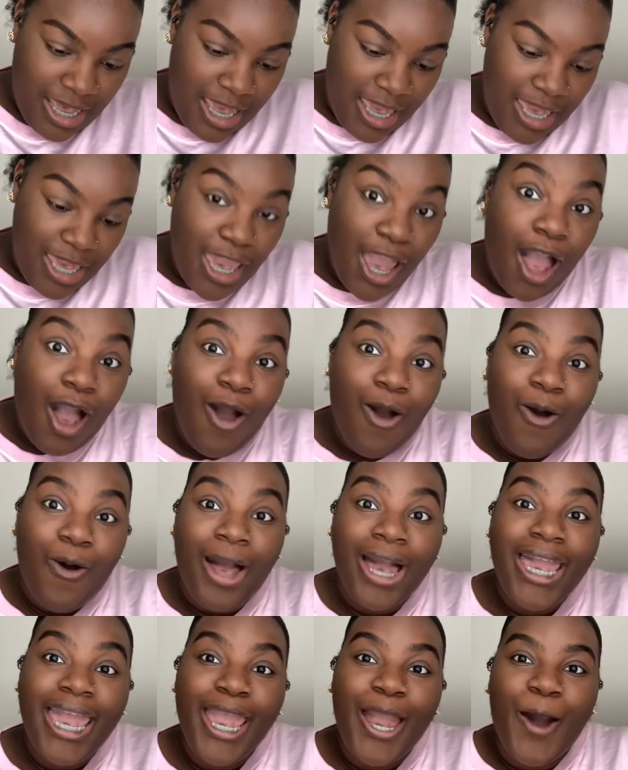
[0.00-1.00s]
Y'all,
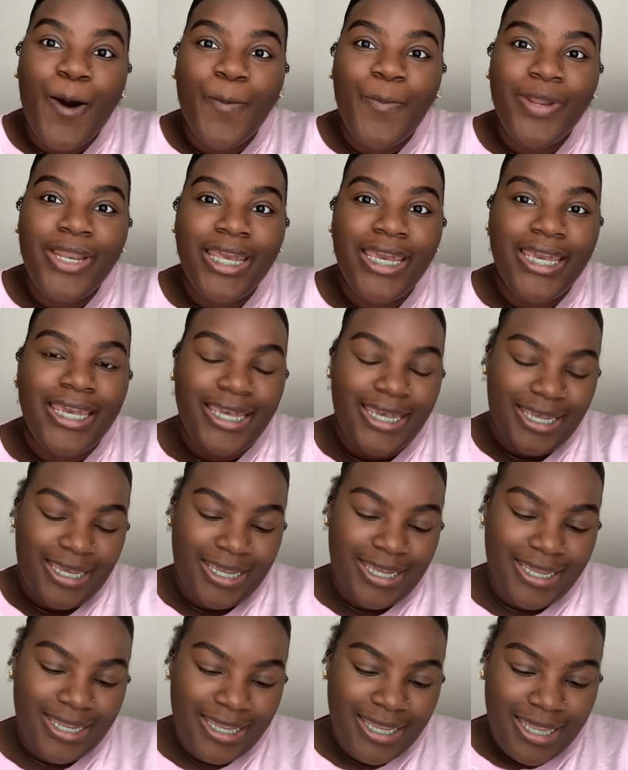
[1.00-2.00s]
I can't open it.
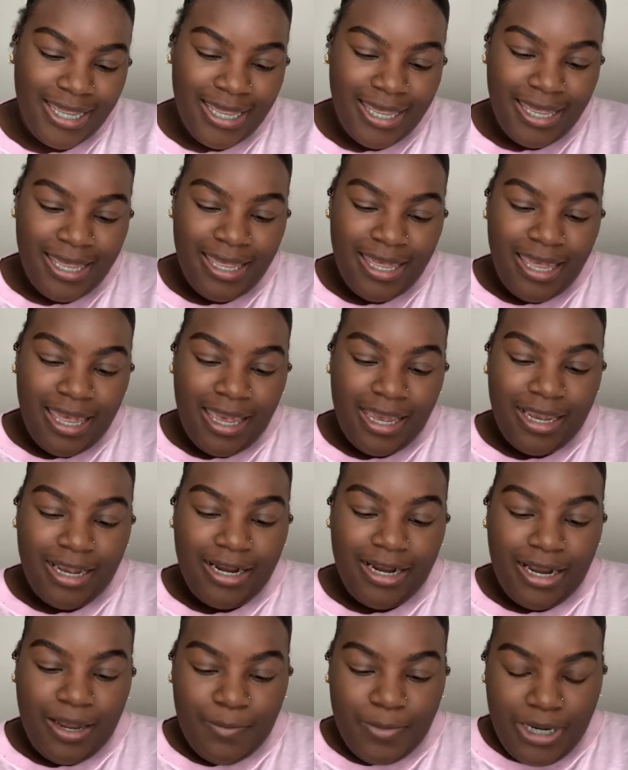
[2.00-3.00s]

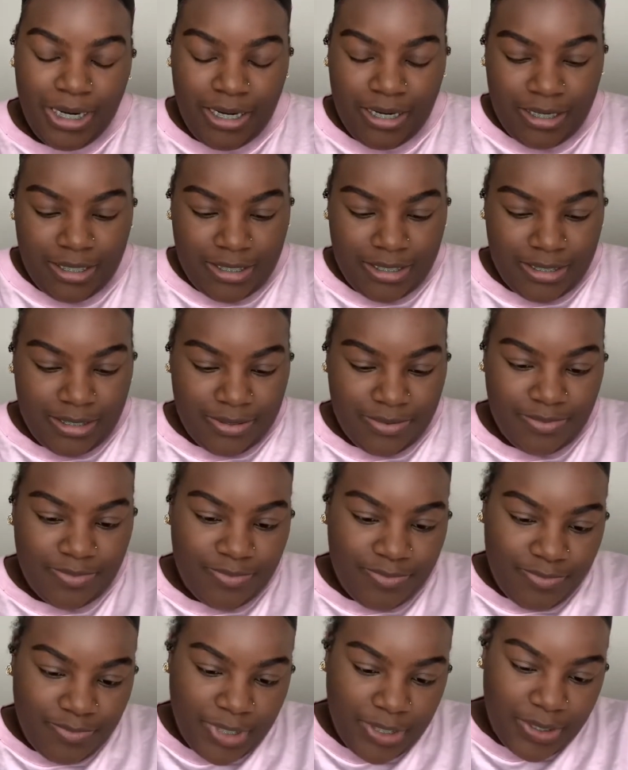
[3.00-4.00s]
Girl, I'm gonna need a,
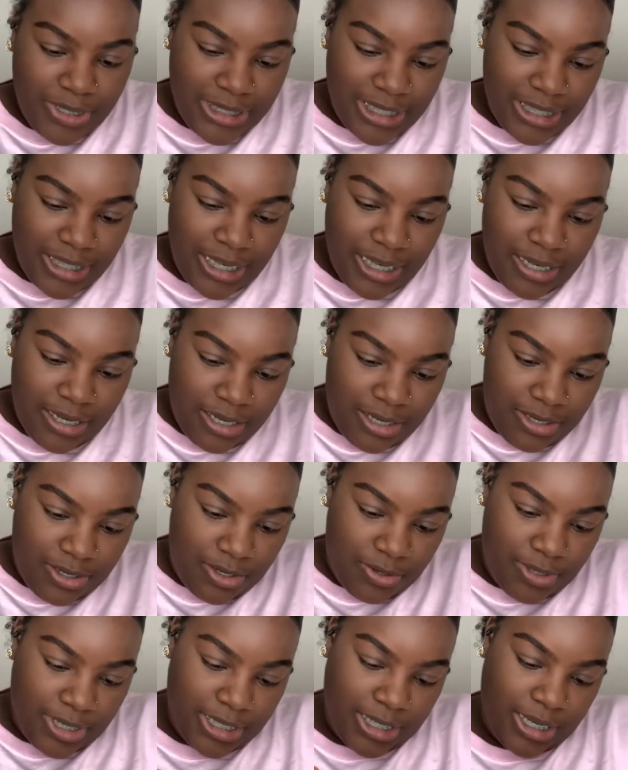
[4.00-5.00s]
what's that thing called?
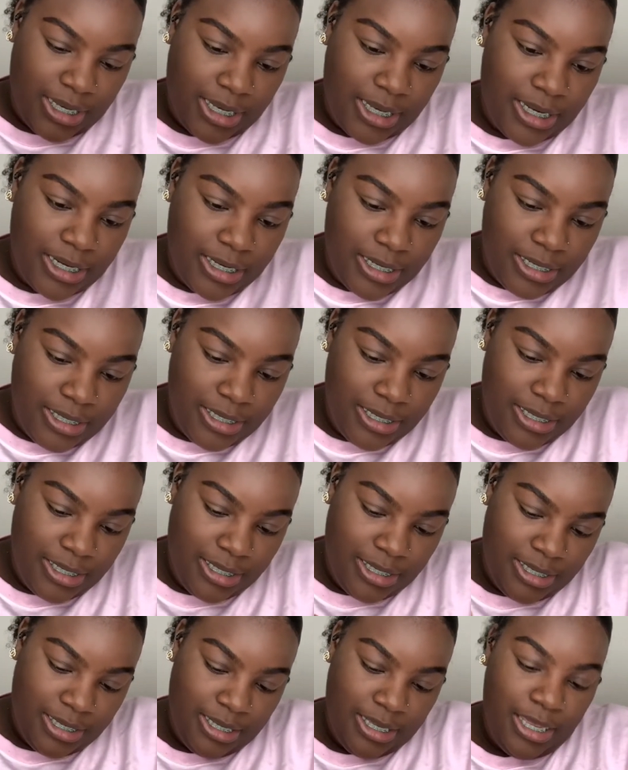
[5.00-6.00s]
Oh, I think
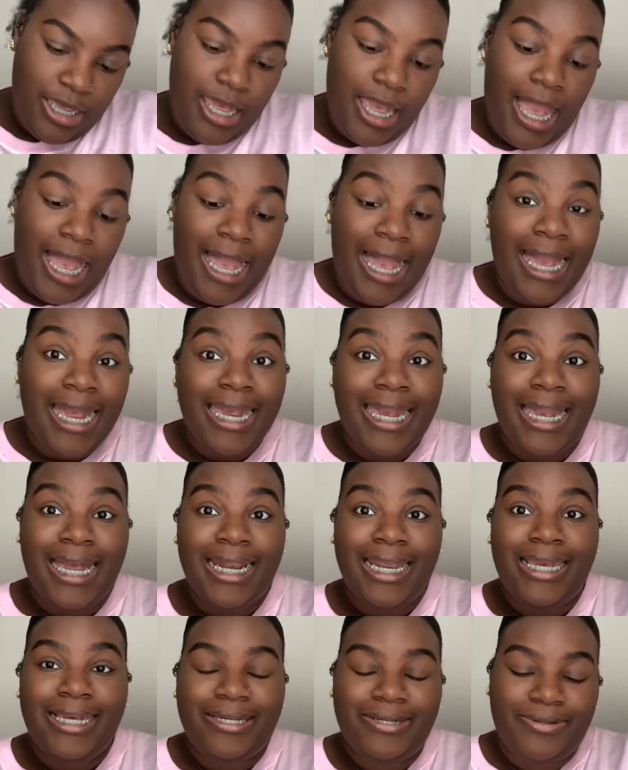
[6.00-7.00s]

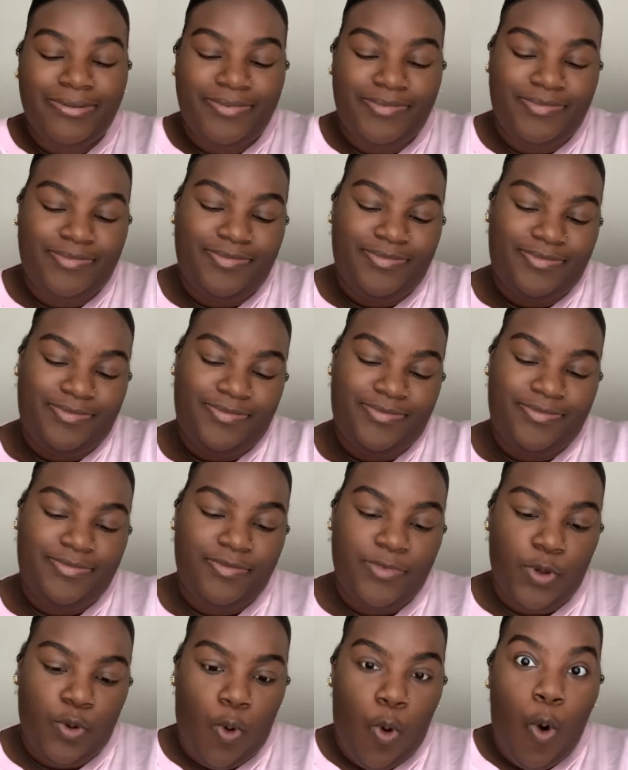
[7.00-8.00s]
I got
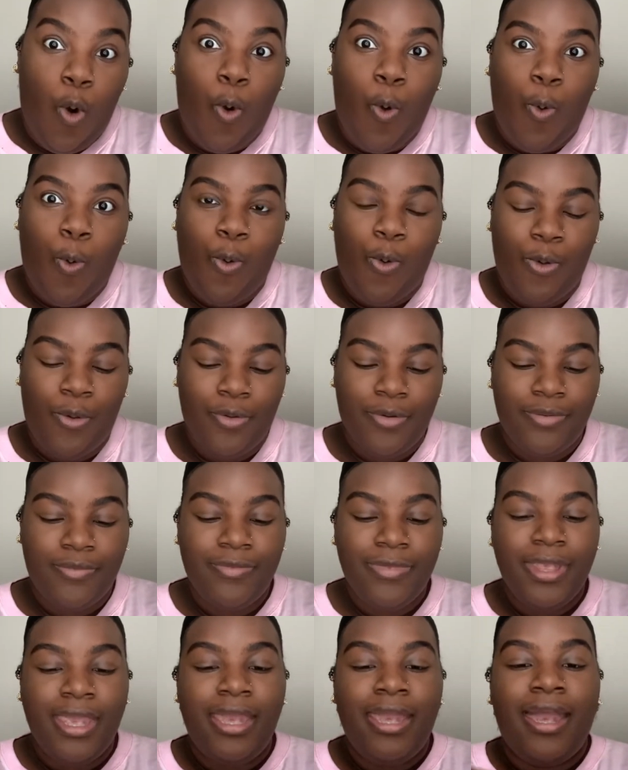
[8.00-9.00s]
it.
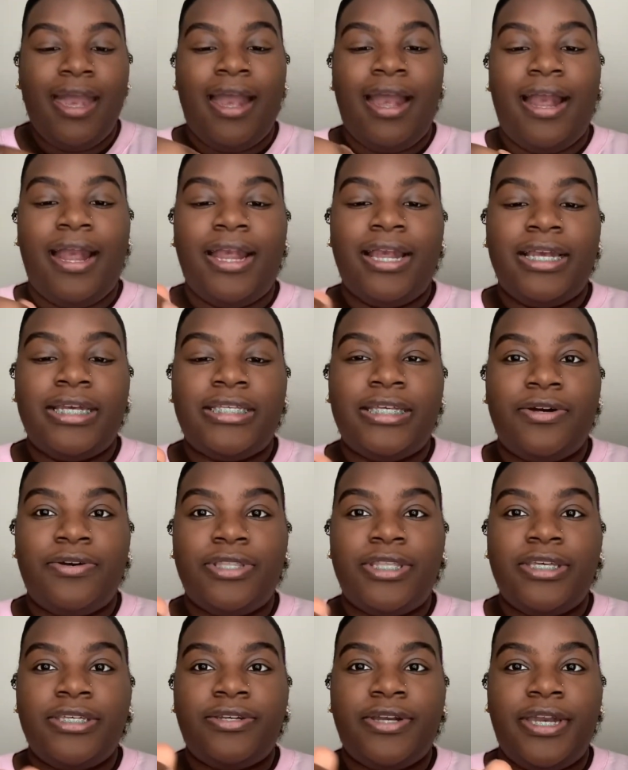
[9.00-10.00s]
Alright, so
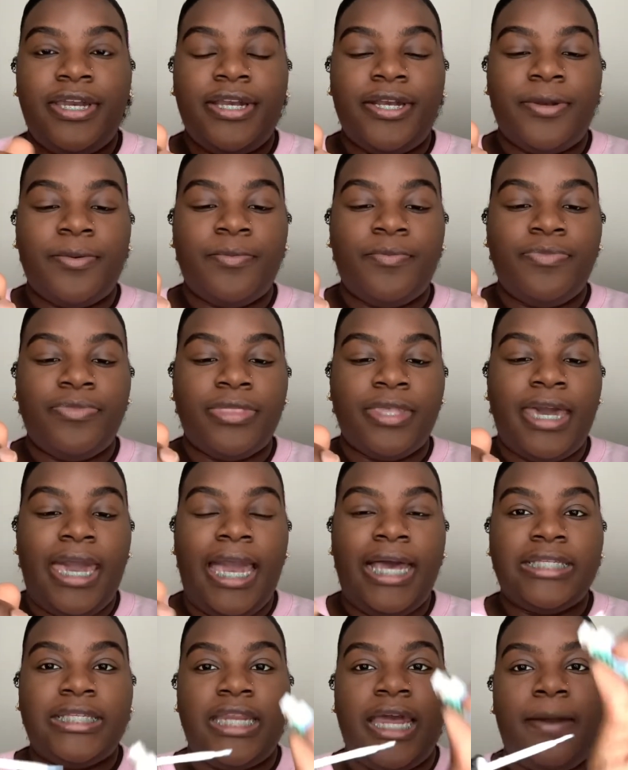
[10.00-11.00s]
this right here, it
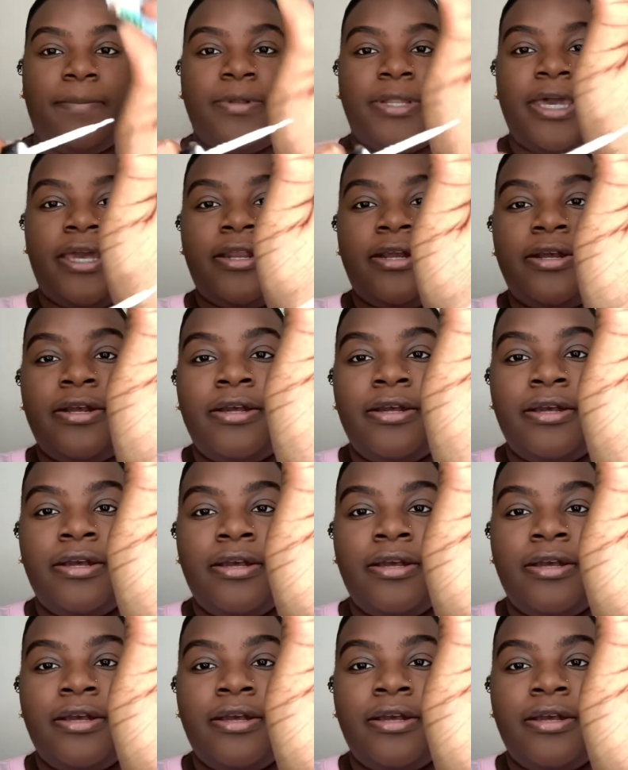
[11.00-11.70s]
has an applicator.